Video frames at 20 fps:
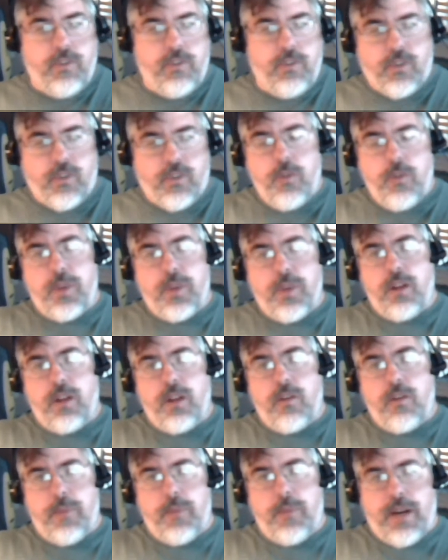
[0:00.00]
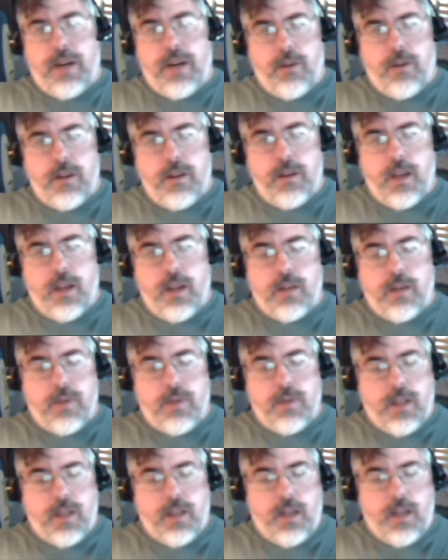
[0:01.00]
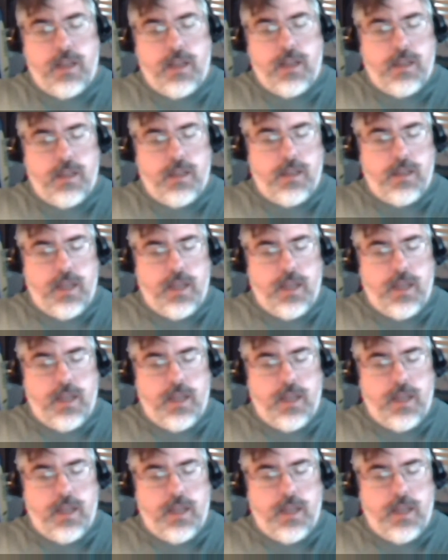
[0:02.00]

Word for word: screw political power. To heck with that.